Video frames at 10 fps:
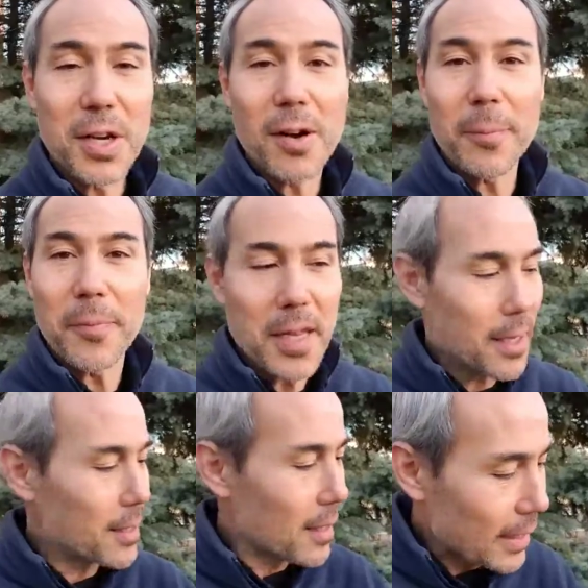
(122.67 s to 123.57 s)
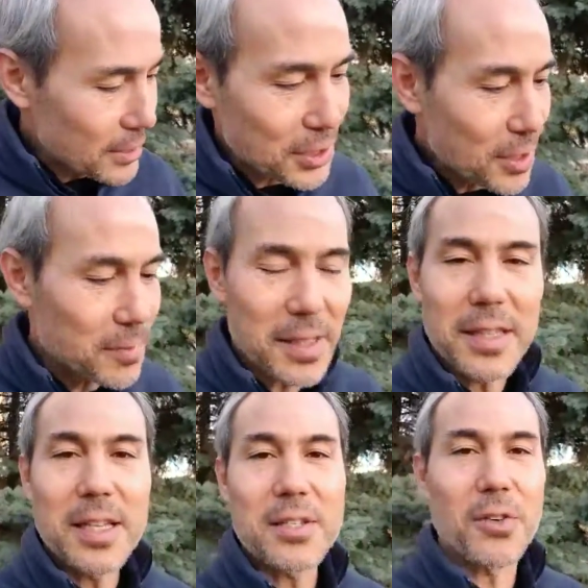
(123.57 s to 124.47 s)
so I'm thinking I should have
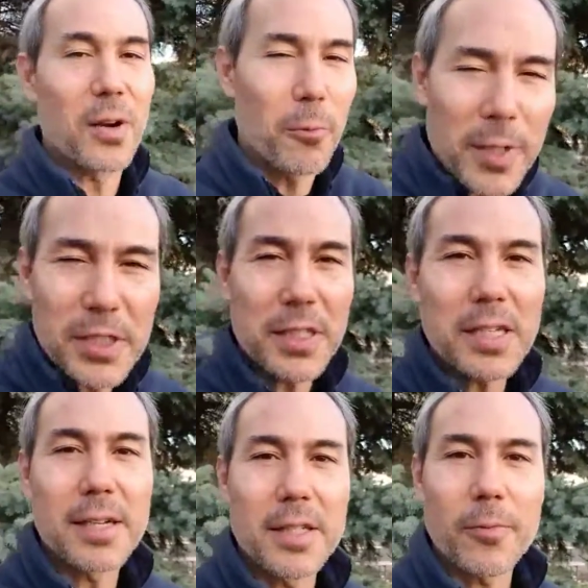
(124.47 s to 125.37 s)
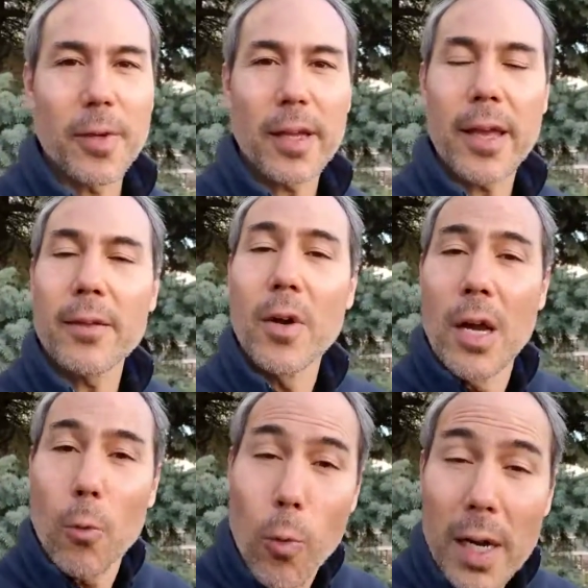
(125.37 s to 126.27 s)
done this, or I wish it had gone different. And
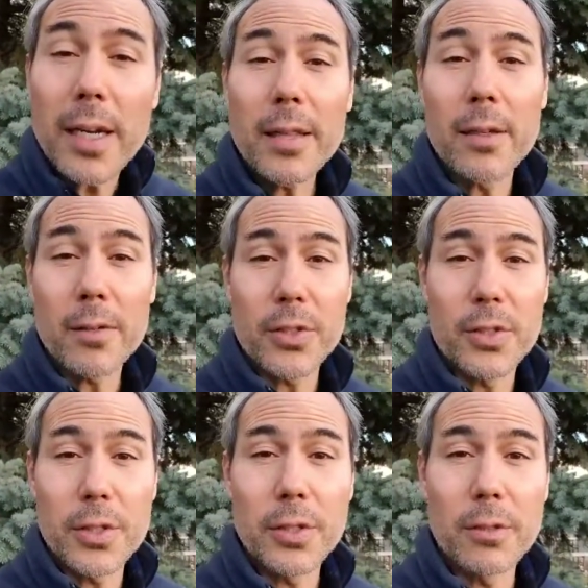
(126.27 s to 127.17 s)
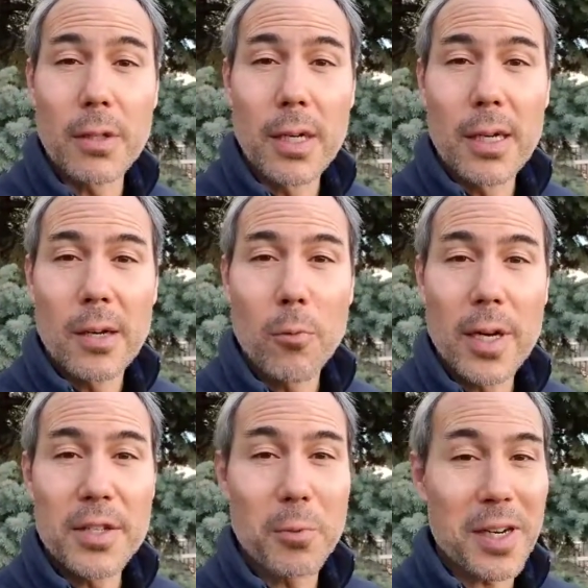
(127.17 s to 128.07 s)
what I learned to do
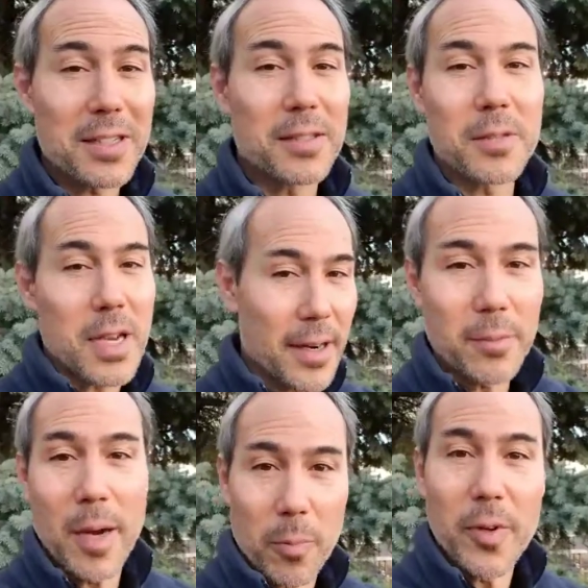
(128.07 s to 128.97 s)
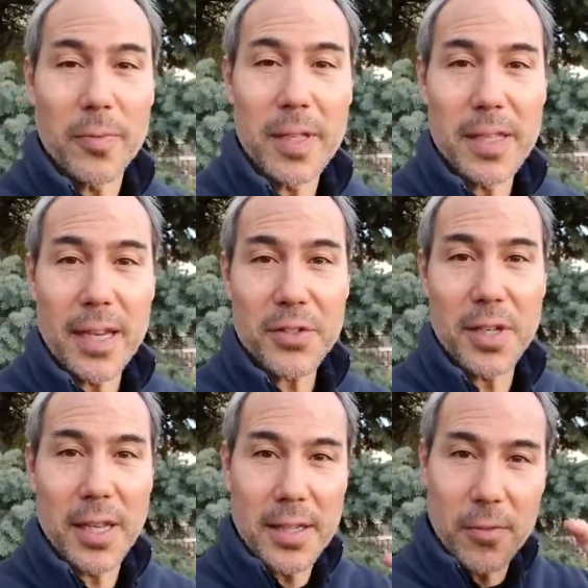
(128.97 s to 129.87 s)
was what I talked about briefly
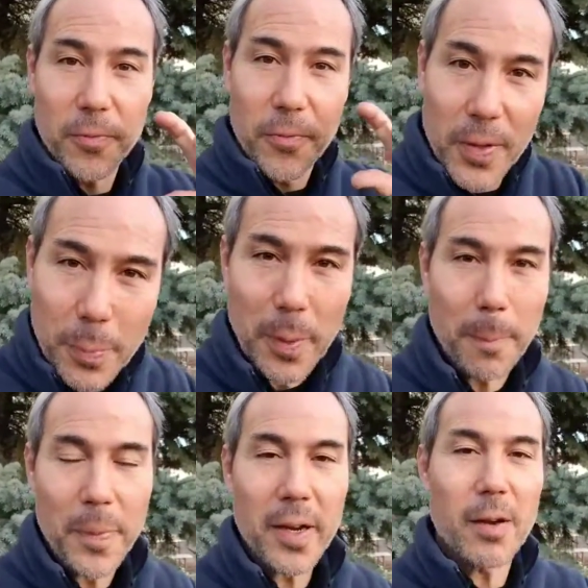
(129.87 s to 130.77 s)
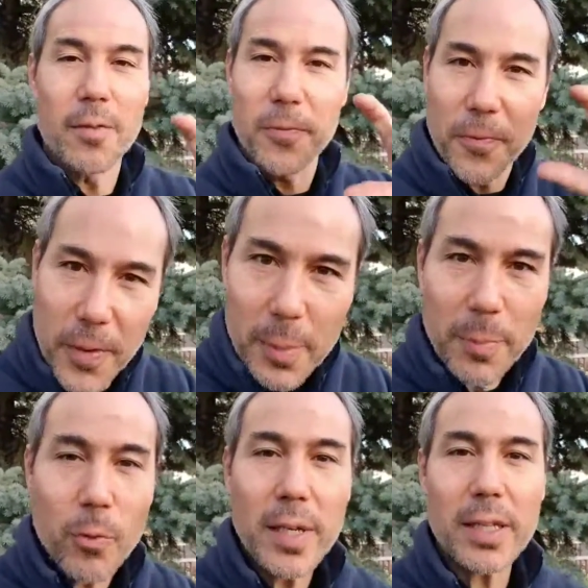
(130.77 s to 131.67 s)
yesterday, the idea of flipping. Okay, I would flip
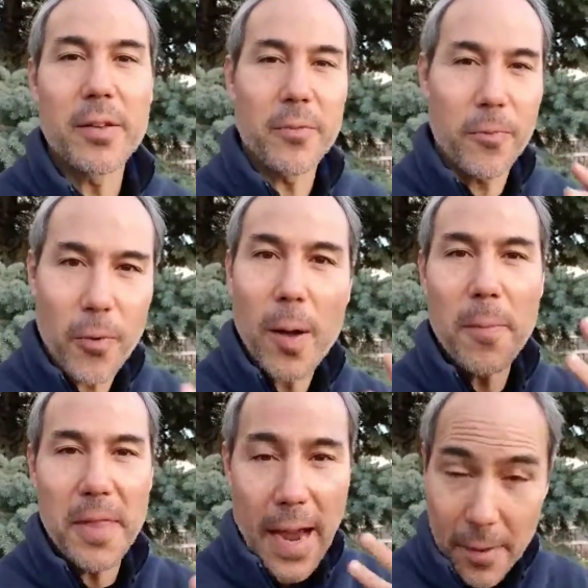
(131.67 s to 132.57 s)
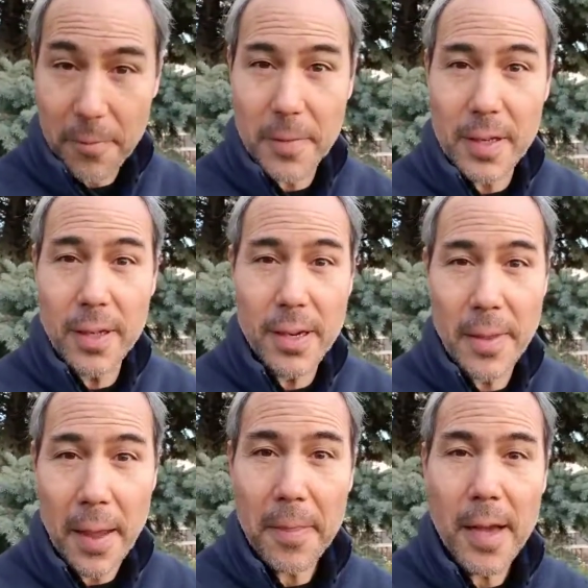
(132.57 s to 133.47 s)
quickly from that feeling
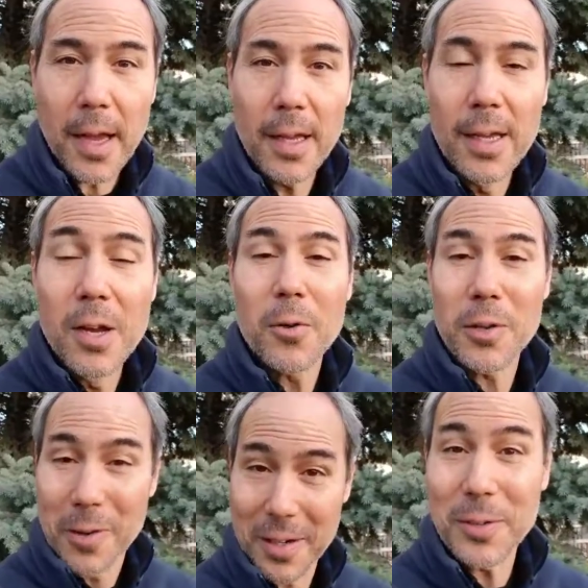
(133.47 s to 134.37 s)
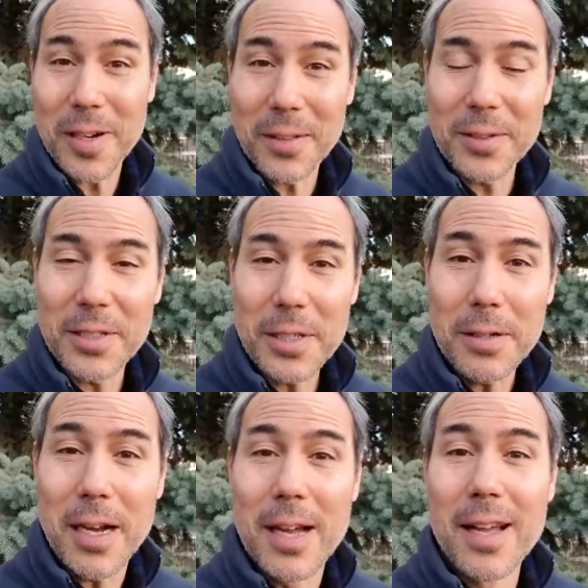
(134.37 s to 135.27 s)
and that thought. You want to know what I learned to
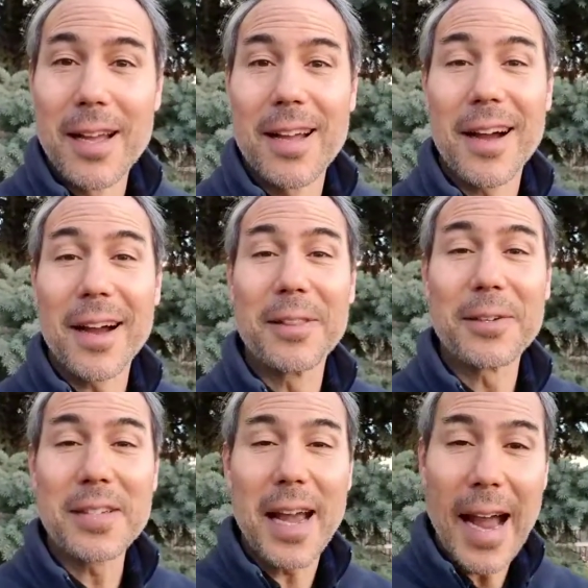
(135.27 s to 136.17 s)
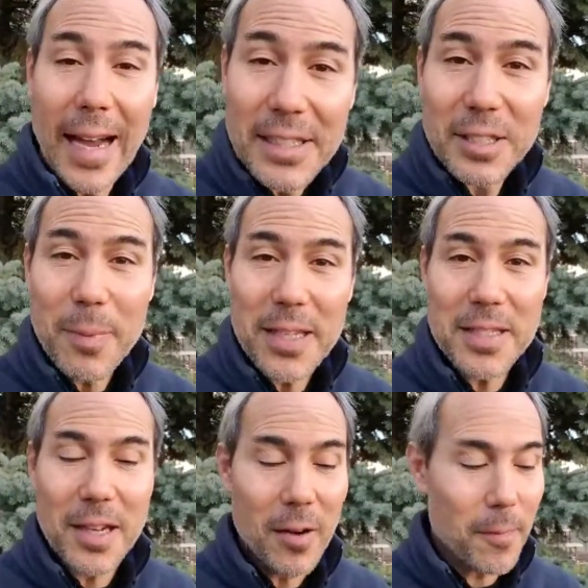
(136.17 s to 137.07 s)
do? I learned to ask
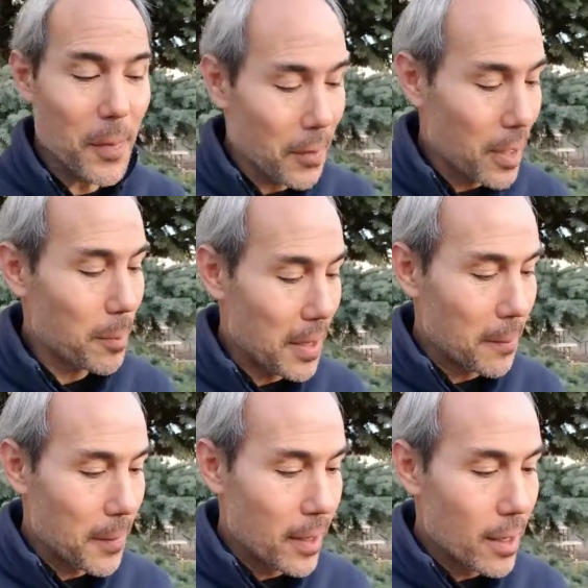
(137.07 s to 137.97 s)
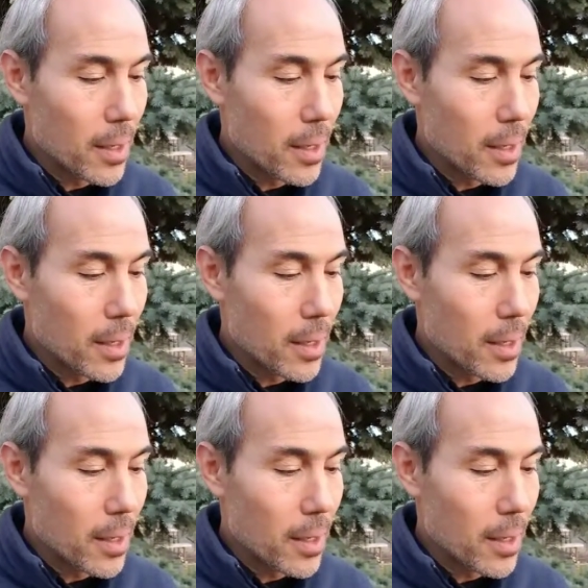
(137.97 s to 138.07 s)
myself, okay, Ben,